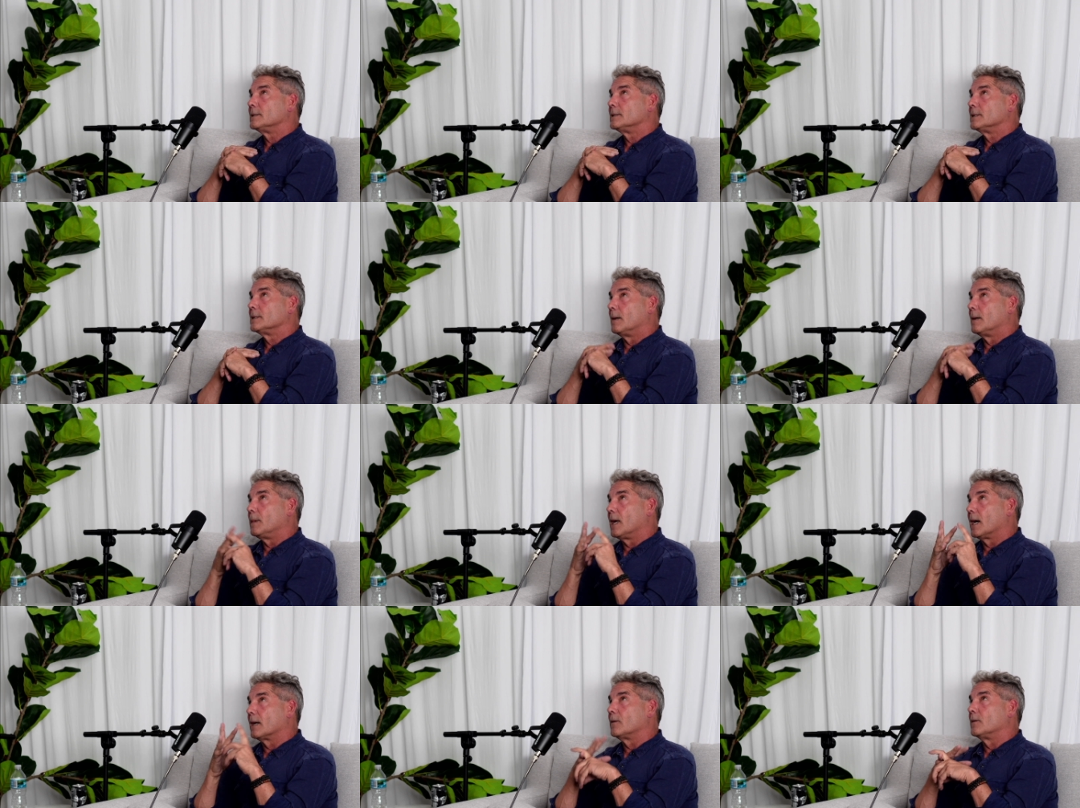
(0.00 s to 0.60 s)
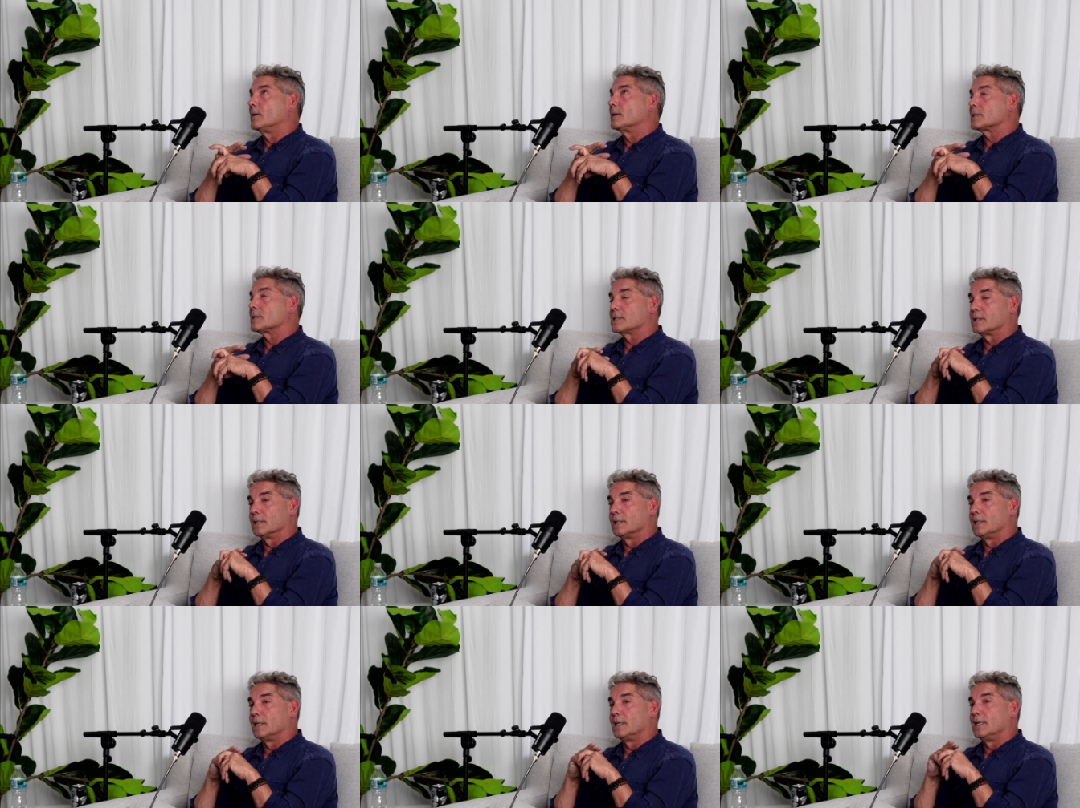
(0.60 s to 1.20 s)
I'm not going to
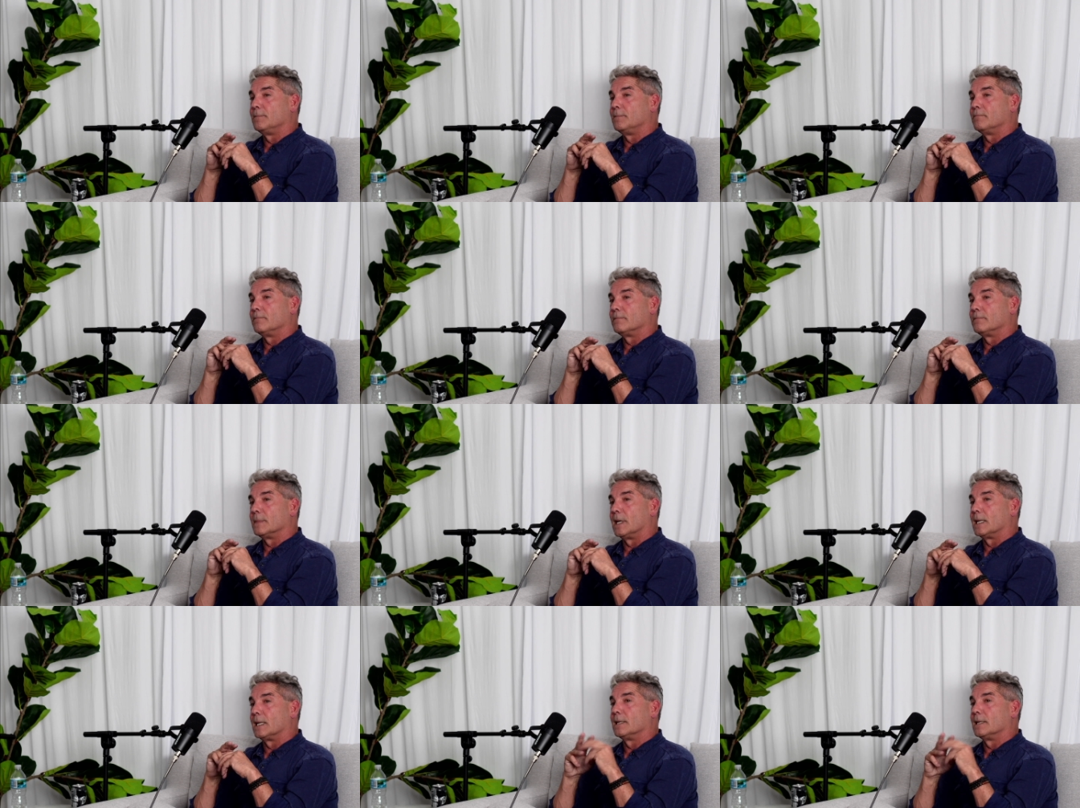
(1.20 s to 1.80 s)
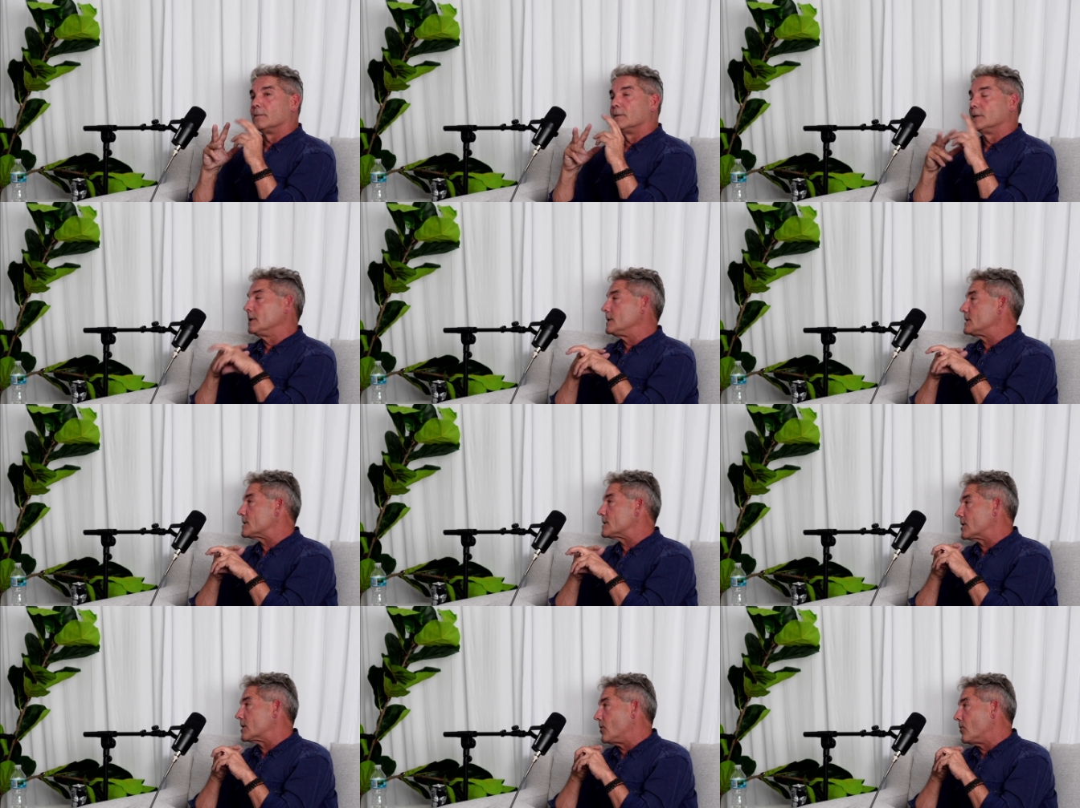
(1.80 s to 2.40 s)
sleep. I didn't really
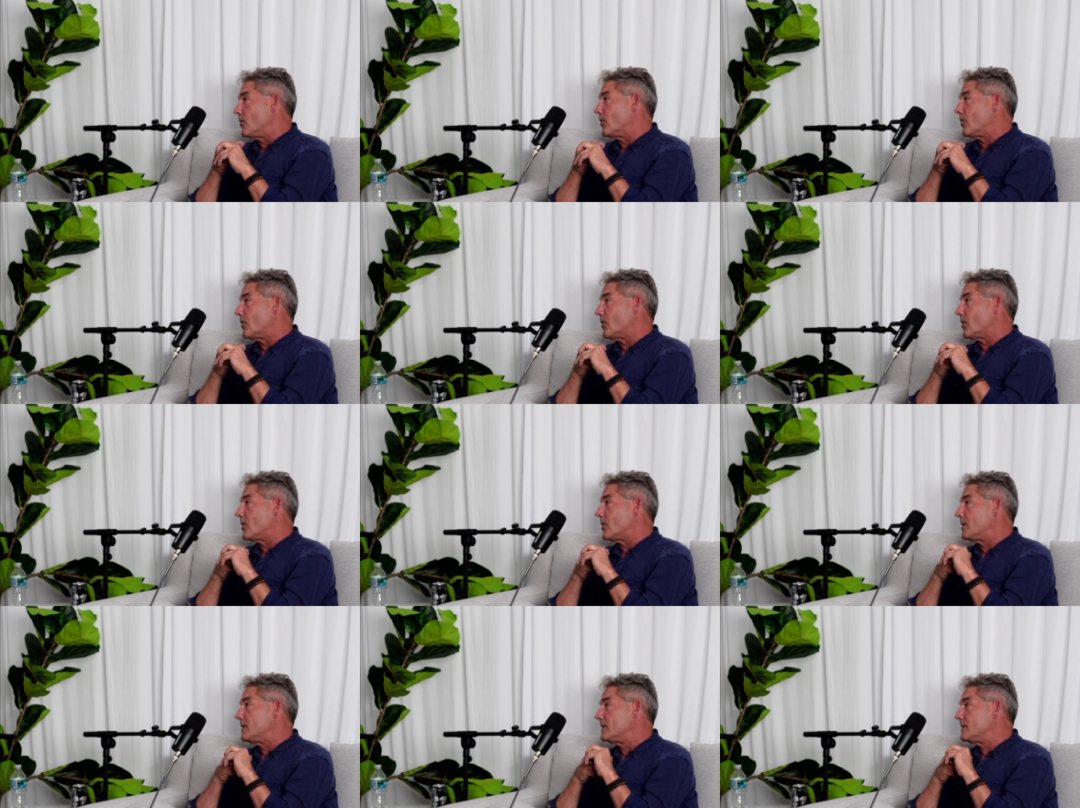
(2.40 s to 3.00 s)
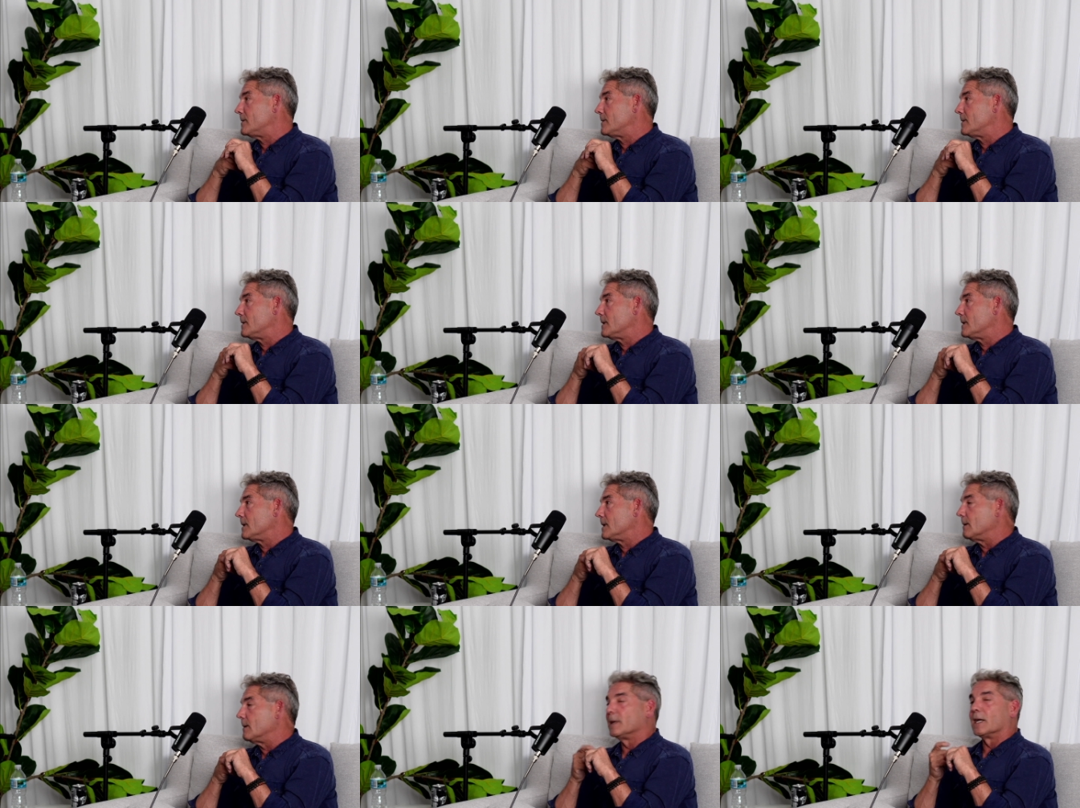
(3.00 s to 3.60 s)
score.
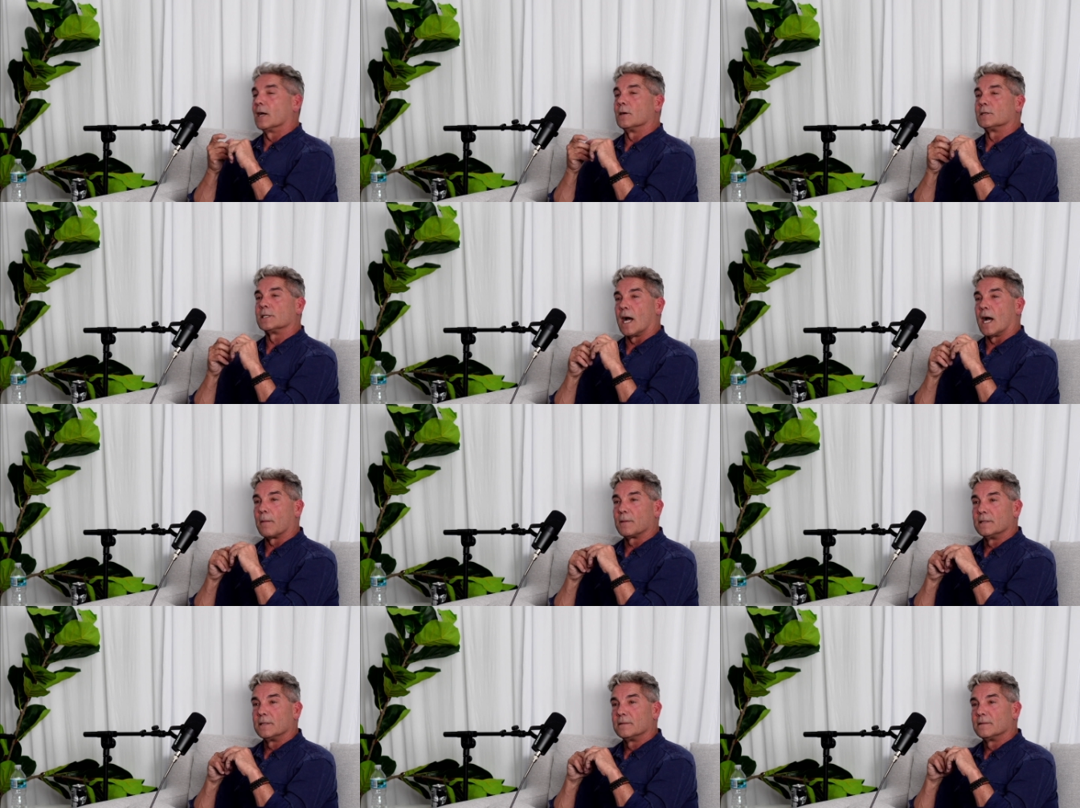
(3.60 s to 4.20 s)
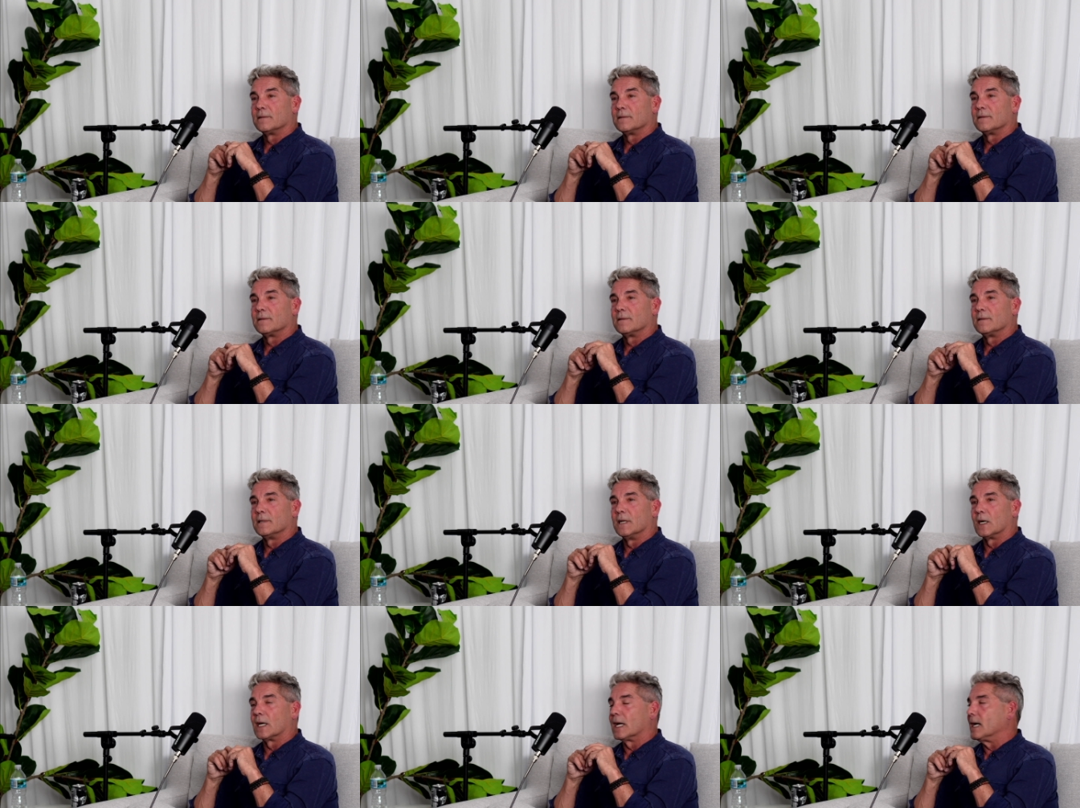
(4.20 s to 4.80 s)
Let me go shopping.
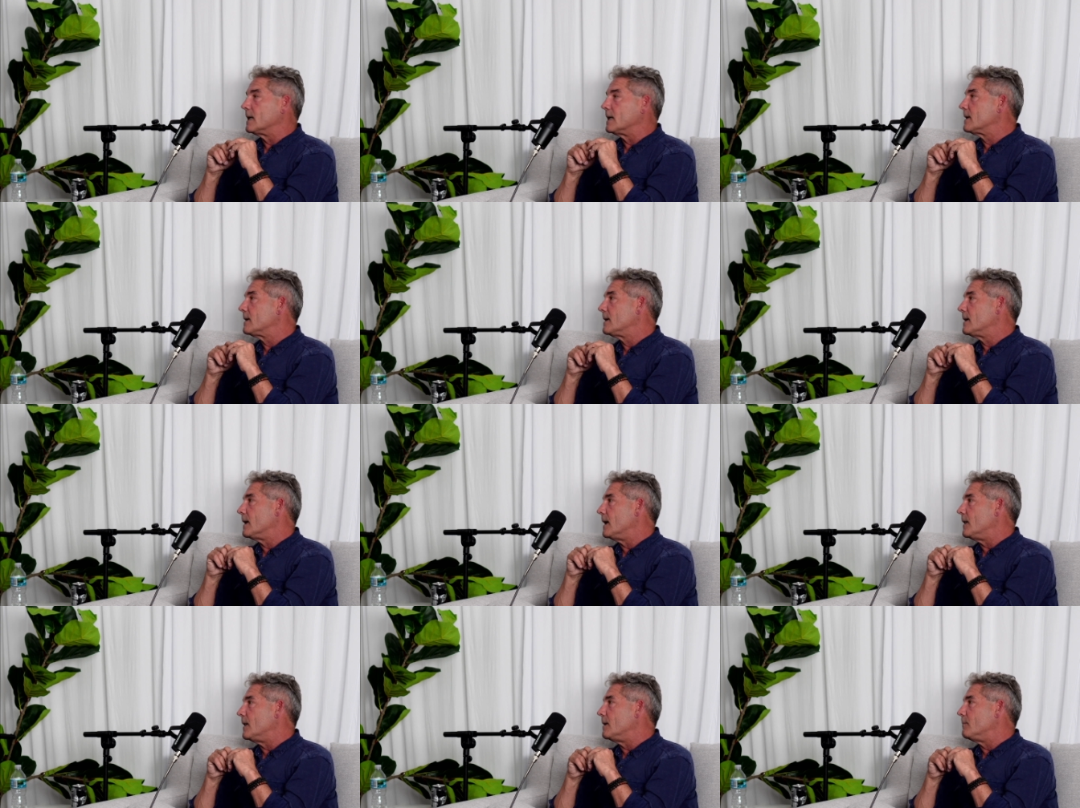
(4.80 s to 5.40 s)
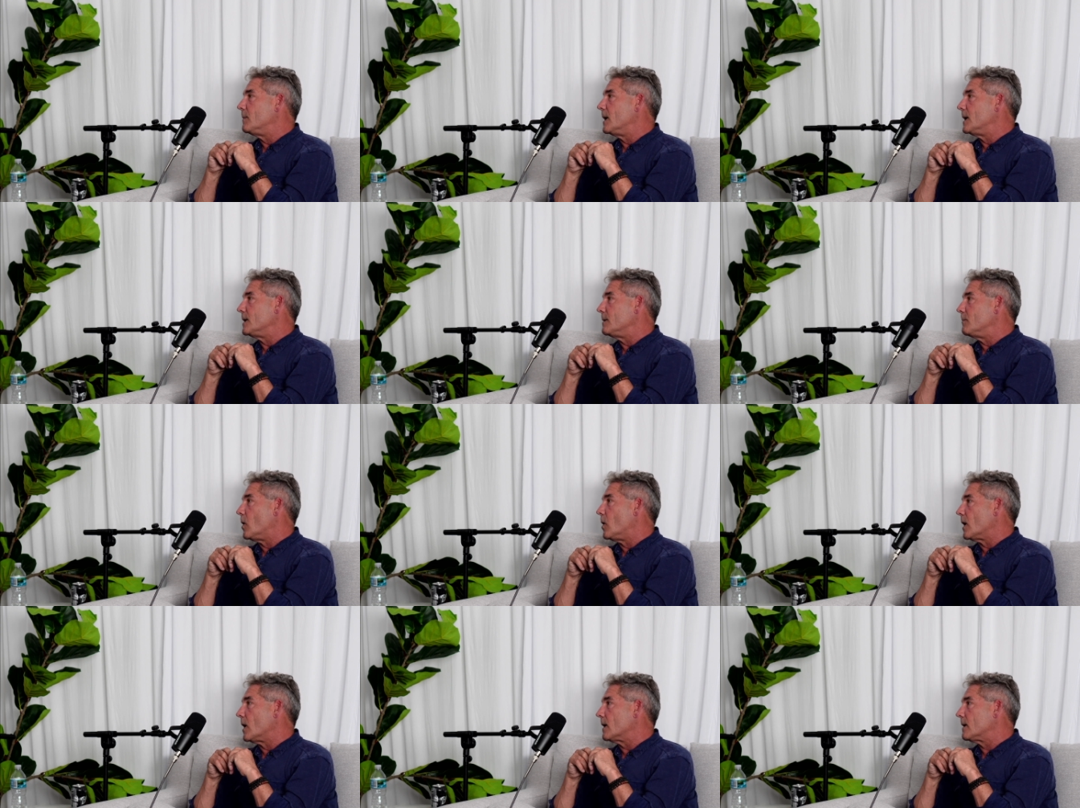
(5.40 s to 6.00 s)
Okay? And then Monday
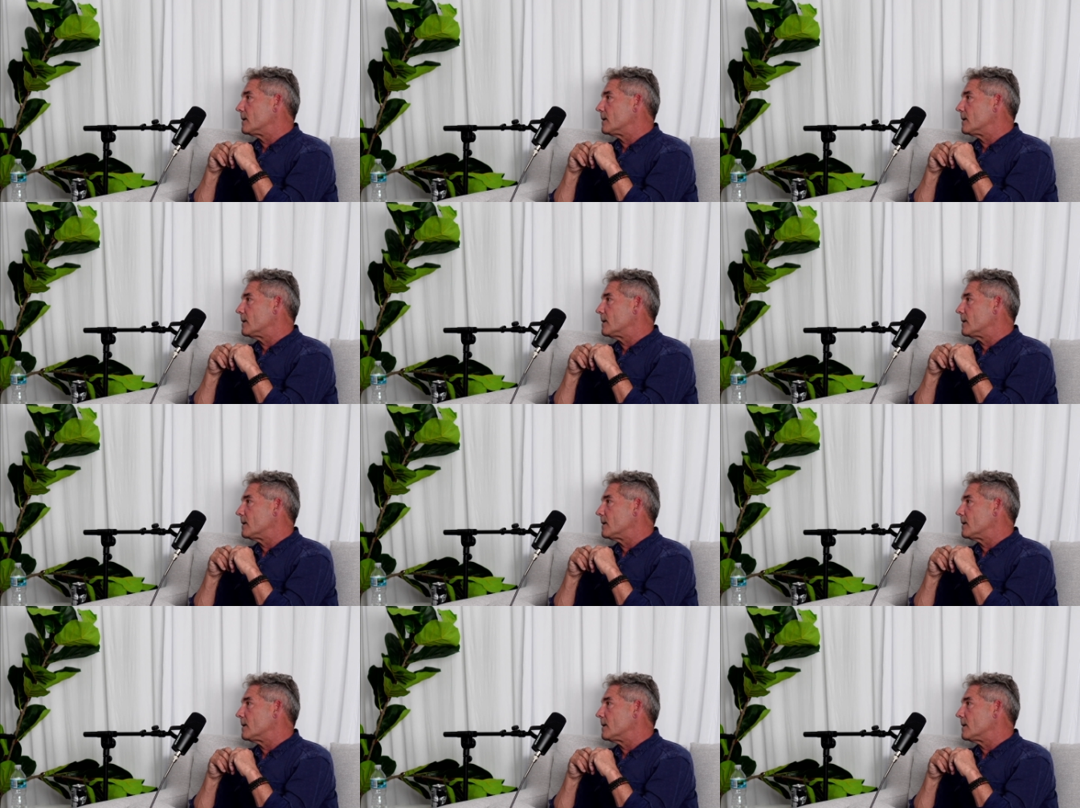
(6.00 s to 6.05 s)
morning,